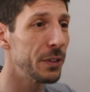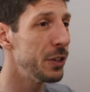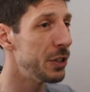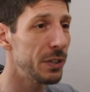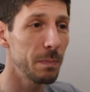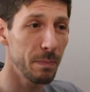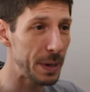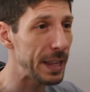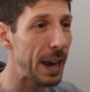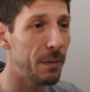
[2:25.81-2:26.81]
to just
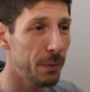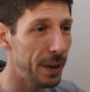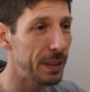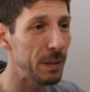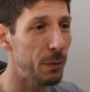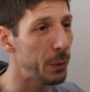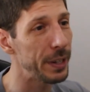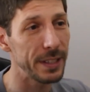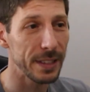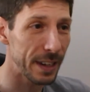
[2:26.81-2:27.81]
be that friendly
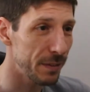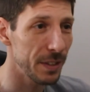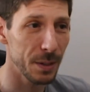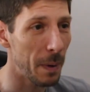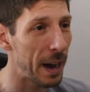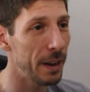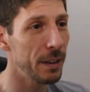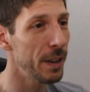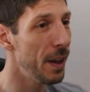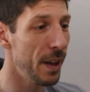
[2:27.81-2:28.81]
voice, that smile.